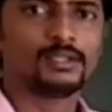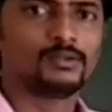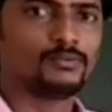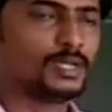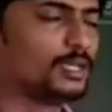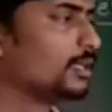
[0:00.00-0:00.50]

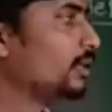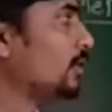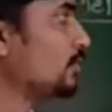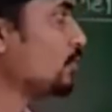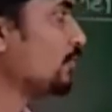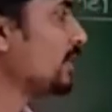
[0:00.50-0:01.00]
Well,
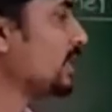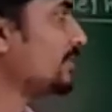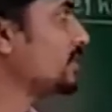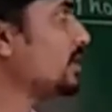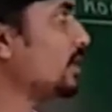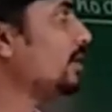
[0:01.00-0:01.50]
so we
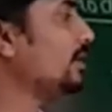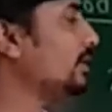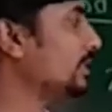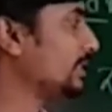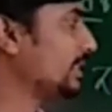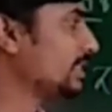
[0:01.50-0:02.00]

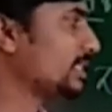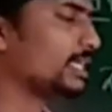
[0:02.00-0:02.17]
considered this